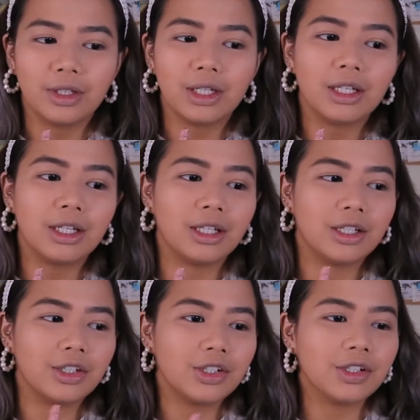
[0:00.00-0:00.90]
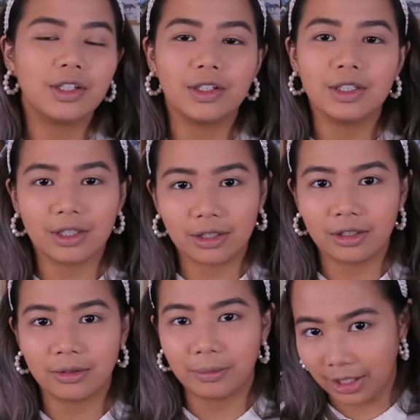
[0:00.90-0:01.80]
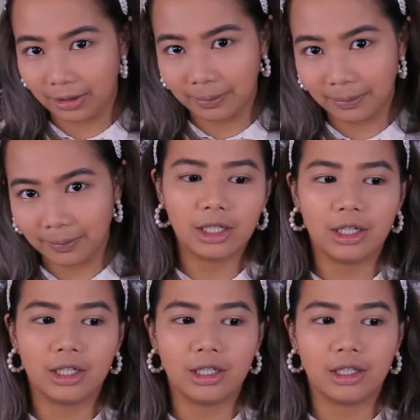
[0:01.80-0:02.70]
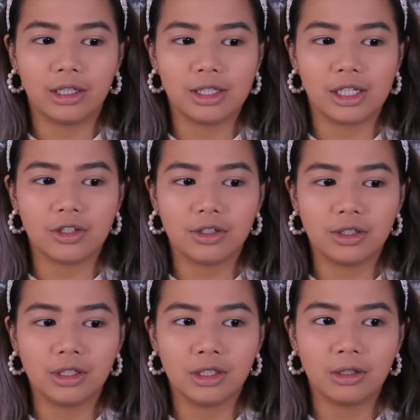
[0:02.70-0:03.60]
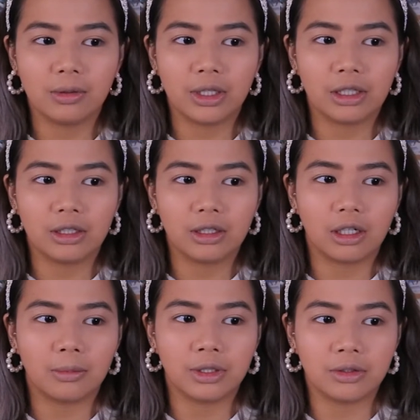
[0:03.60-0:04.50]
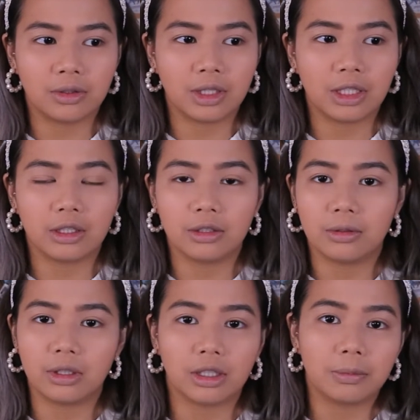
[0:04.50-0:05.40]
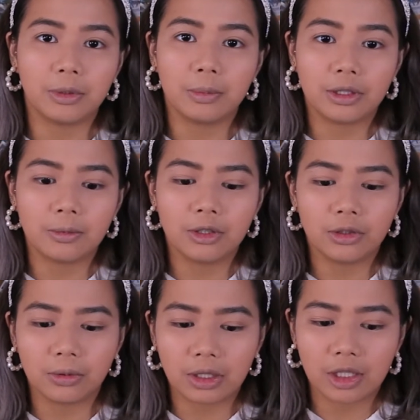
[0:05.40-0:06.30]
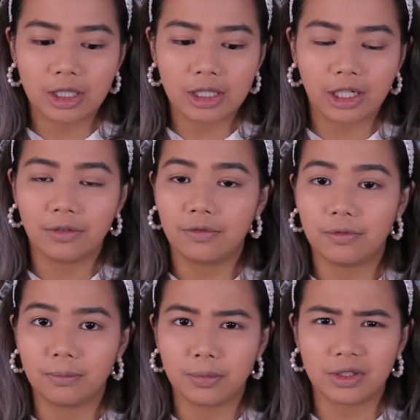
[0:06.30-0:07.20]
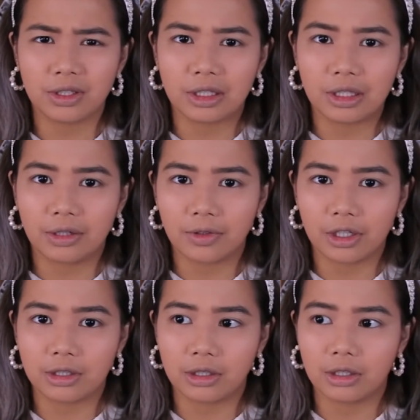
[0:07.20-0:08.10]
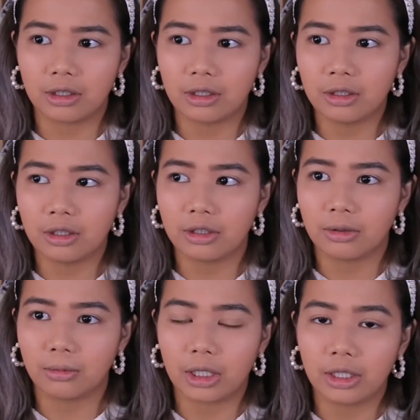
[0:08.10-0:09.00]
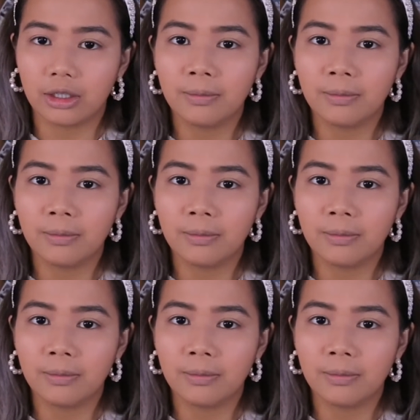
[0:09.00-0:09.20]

a sugar skull makeup, and it's actually quite common already. I know a lot of people have been doing this. I've personally never actually done it. I don't know why.